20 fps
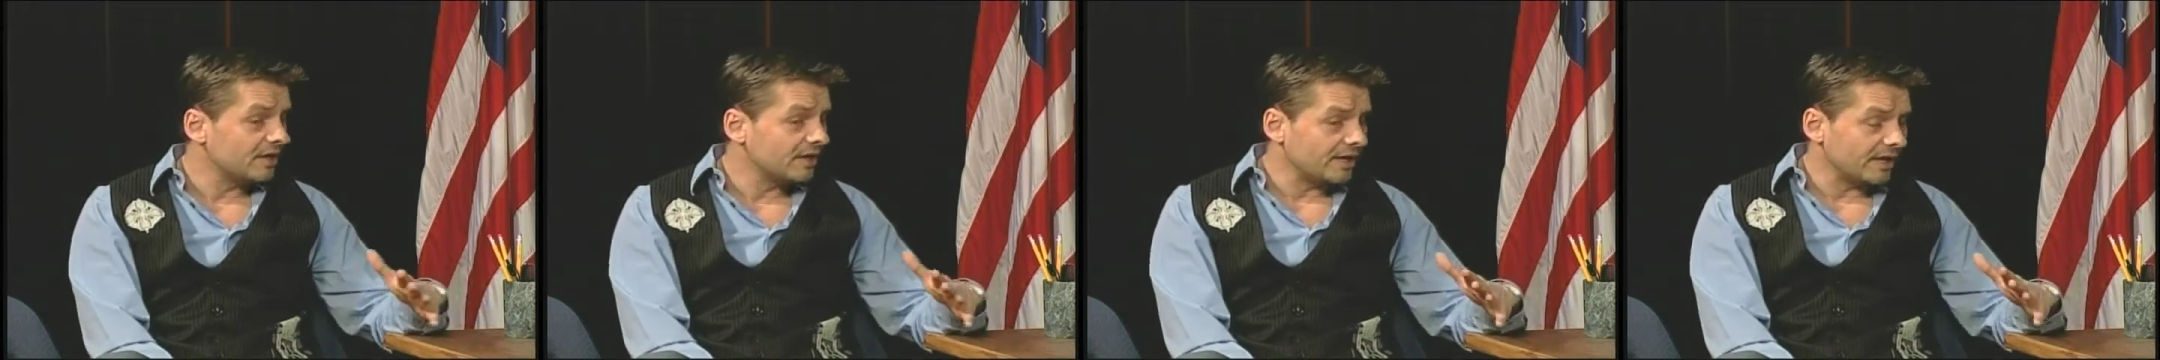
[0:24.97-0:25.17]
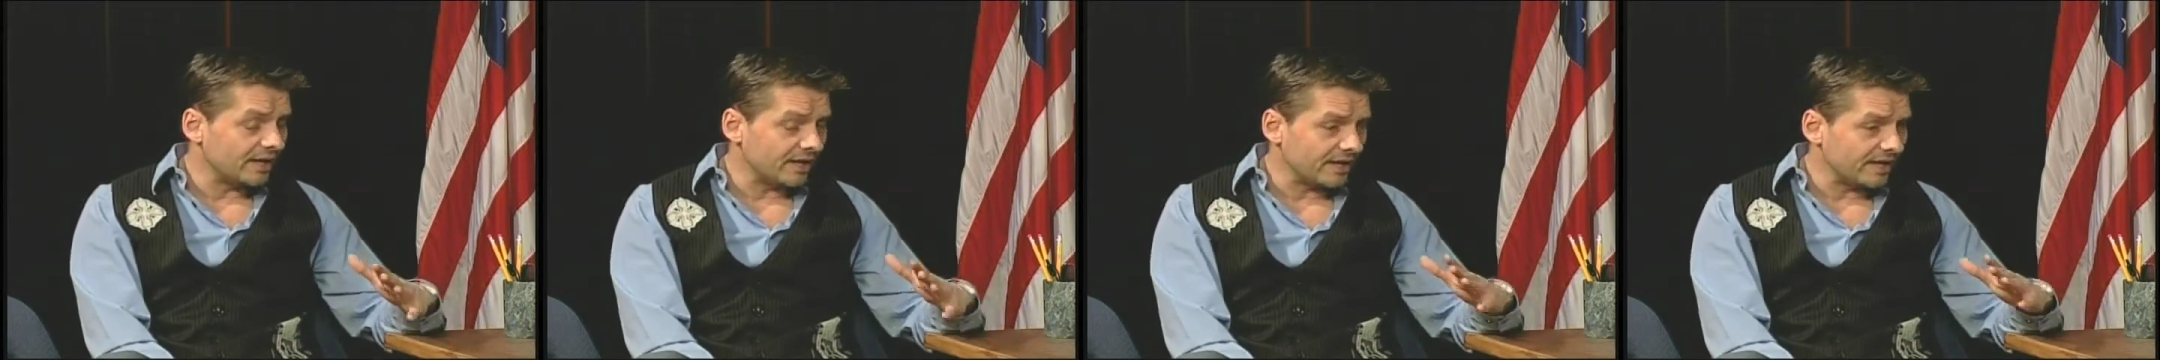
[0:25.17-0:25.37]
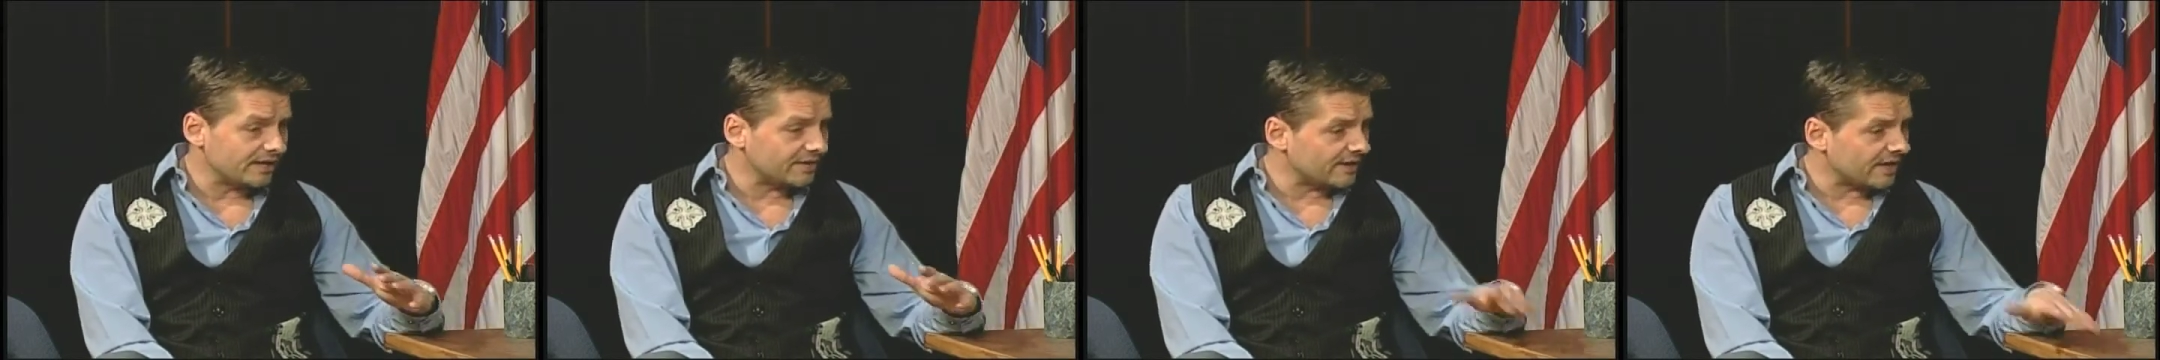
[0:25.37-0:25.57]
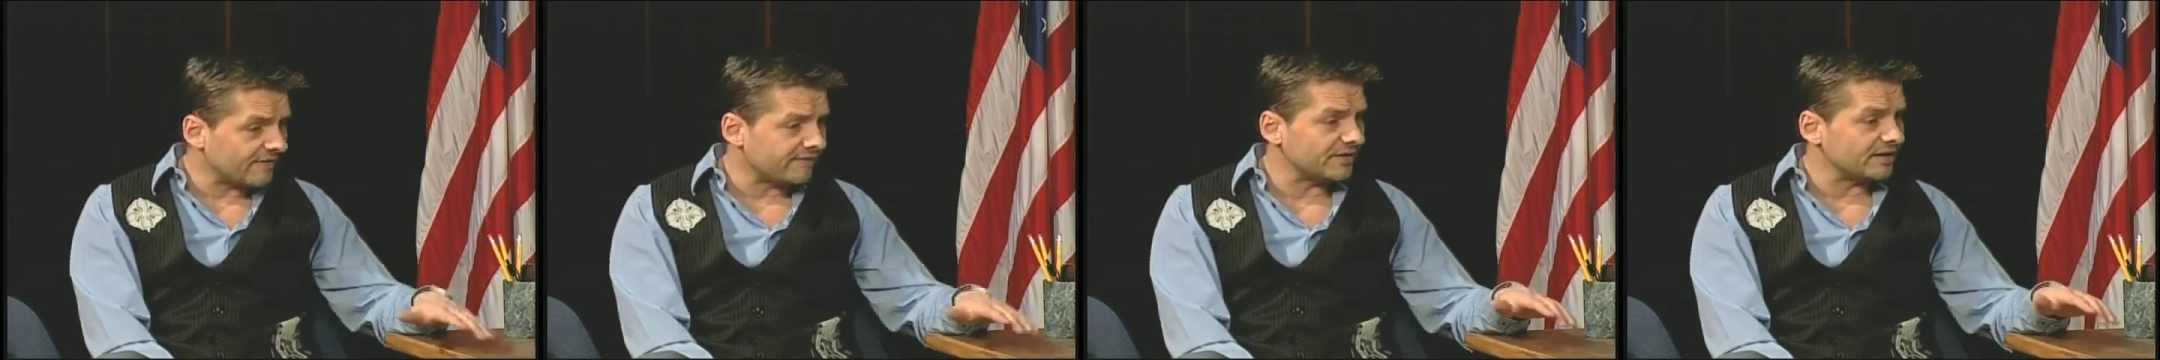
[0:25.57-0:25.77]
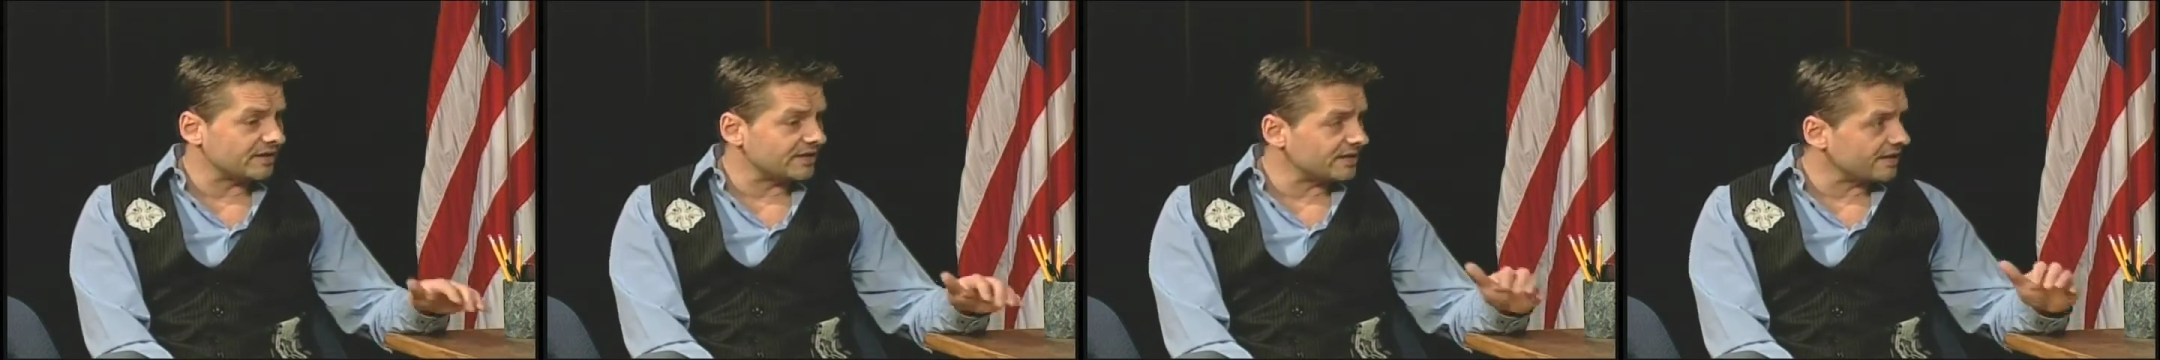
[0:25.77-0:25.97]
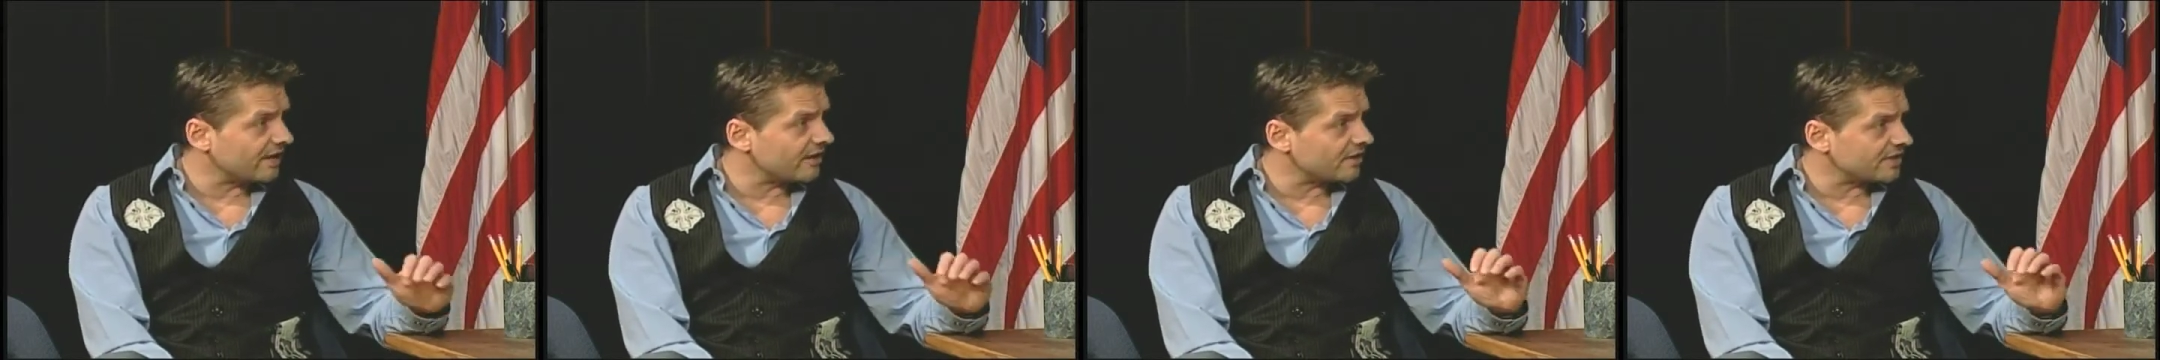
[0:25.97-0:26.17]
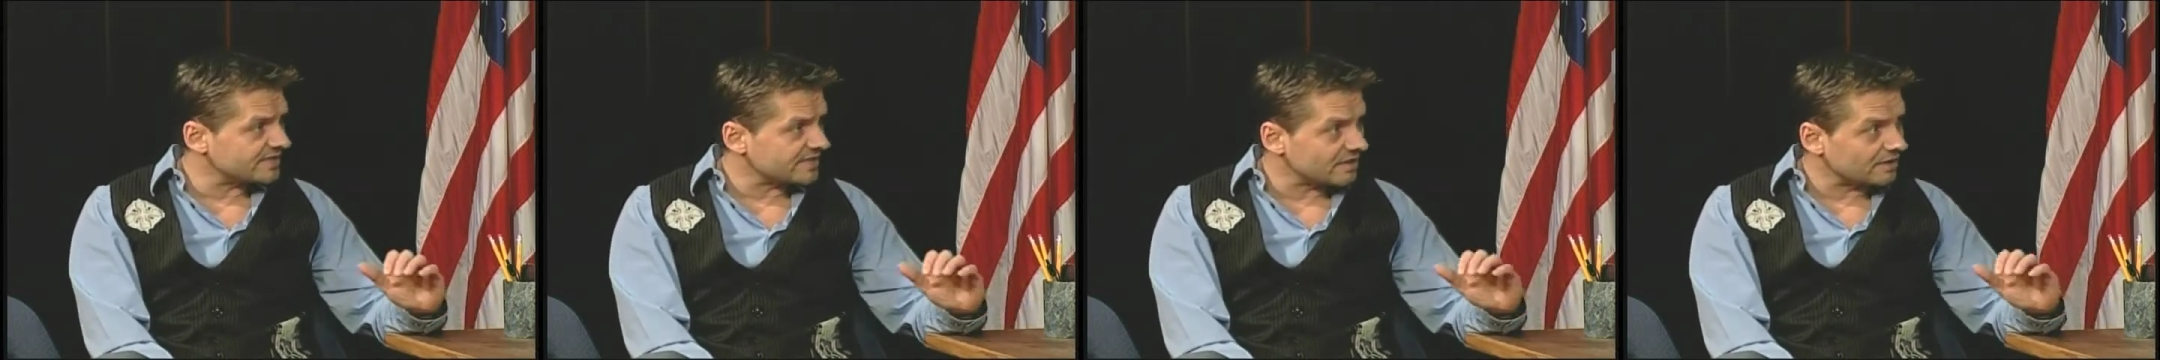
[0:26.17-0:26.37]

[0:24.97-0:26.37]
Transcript: it definitely carries a